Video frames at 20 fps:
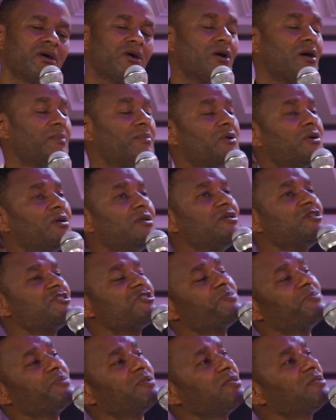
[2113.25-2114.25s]
Come, Holy
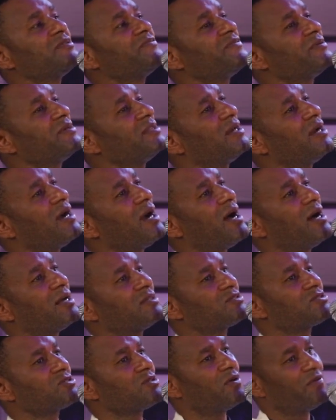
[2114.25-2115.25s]
Spirit, fill the
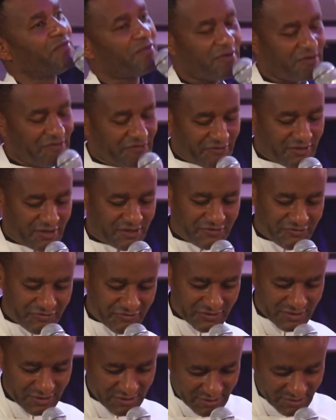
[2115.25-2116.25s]
hearts of your
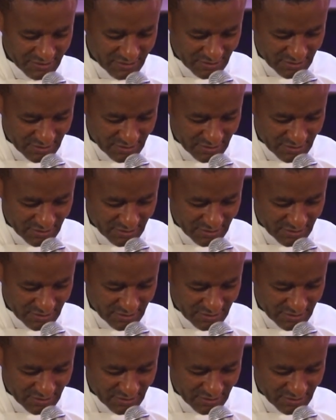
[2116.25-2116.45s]
faithful.